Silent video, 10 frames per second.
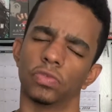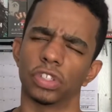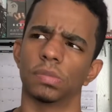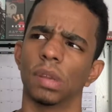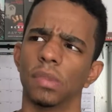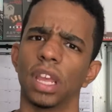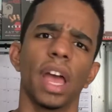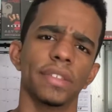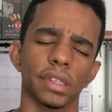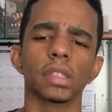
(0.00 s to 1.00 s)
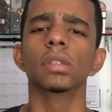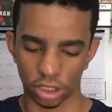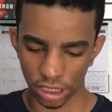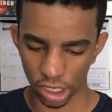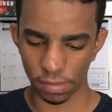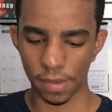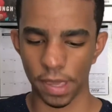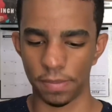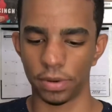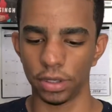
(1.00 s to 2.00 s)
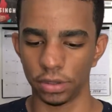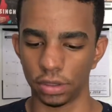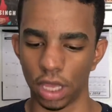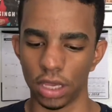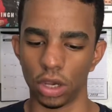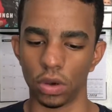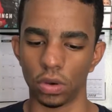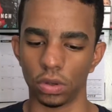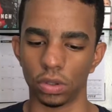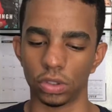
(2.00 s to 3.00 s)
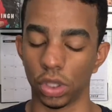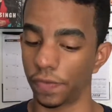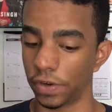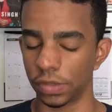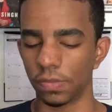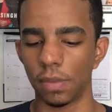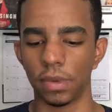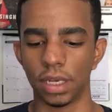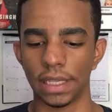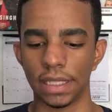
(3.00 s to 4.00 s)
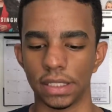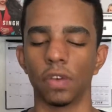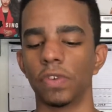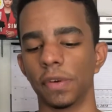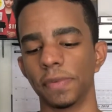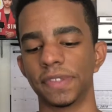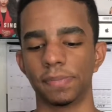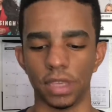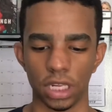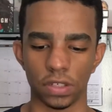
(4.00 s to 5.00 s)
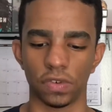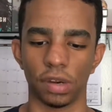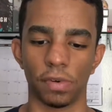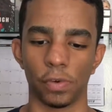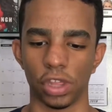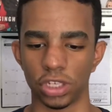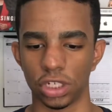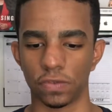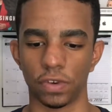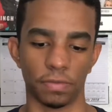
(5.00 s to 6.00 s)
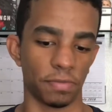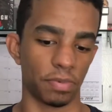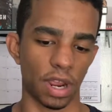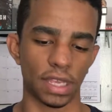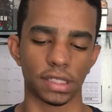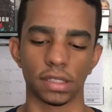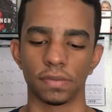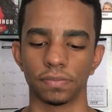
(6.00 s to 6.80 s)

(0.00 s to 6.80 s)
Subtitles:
First Amendment, I got this. Look down at my paper, I go, so the First Amendment is freedom of speech, freedom of religion, freedom of press.